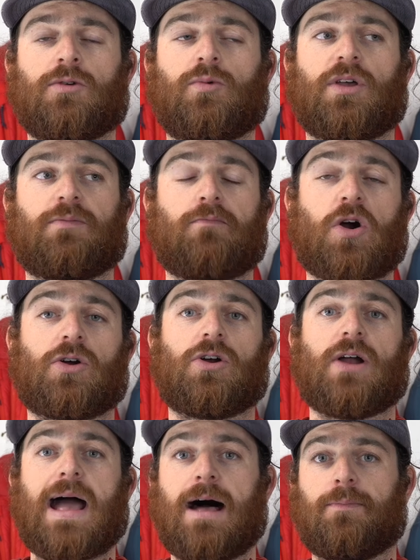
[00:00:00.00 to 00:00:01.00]
with
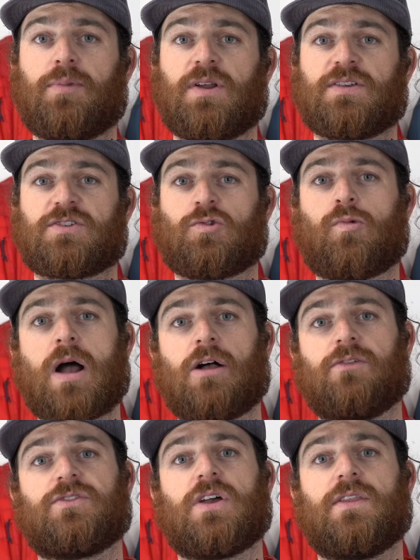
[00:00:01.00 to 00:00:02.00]
marker Alpinist
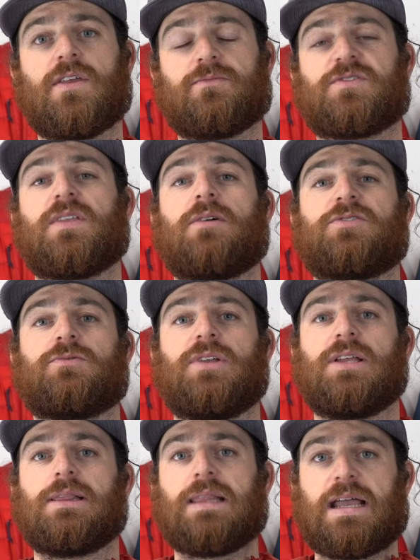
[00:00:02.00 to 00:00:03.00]
12s on them, so that was a
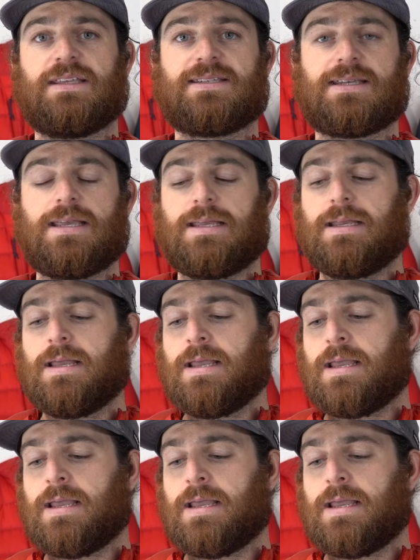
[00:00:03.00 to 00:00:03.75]
really light ski.